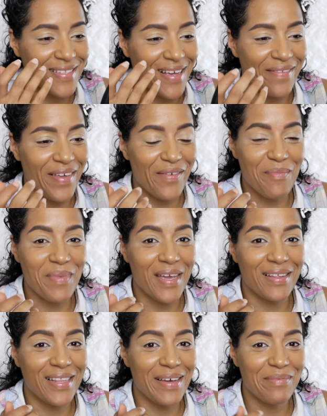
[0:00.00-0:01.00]
I've never made
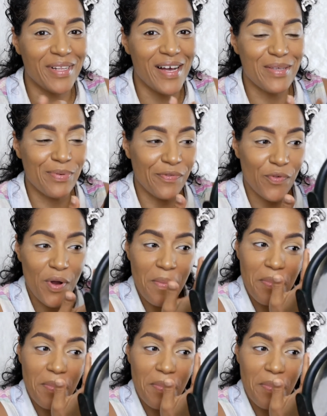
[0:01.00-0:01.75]
lip gloss before,